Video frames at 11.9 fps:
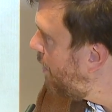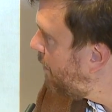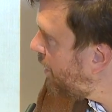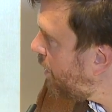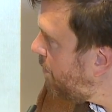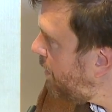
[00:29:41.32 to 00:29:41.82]

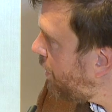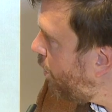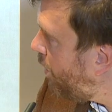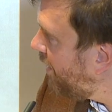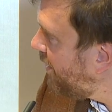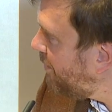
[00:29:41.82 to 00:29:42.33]
But the
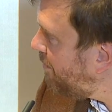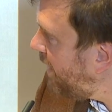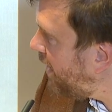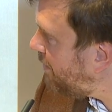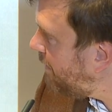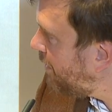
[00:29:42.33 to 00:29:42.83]
one that
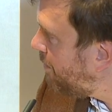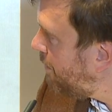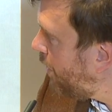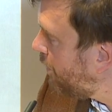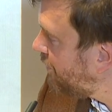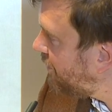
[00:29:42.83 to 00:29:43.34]
made me the
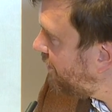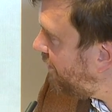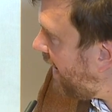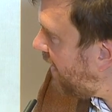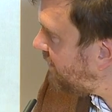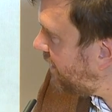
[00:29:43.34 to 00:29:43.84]
most
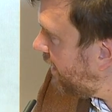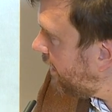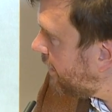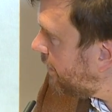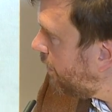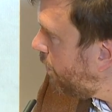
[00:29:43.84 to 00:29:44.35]

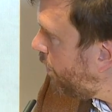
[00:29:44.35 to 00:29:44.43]
fascinated